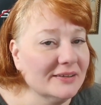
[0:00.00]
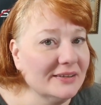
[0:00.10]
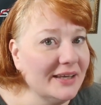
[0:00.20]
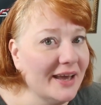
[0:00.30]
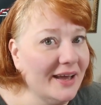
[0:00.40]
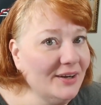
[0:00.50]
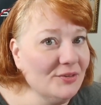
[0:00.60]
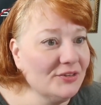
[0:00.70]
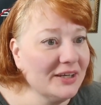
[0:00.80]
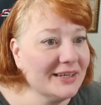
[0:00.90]
Yeah, I
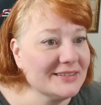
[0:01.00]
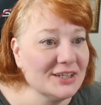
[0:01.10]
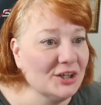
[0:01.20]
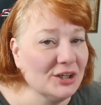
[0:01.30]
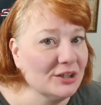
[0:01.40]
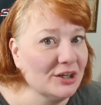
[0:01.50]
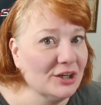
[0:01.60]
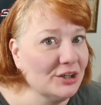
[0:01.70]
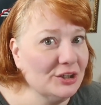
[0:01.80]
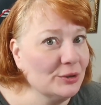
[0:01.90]
don't think it's a
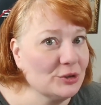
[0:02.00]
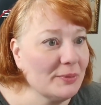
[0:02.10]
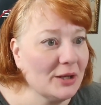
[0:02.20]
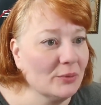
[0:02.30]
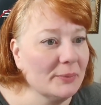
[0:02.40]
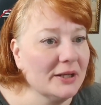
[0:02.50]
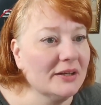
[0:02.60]
huge amount of women.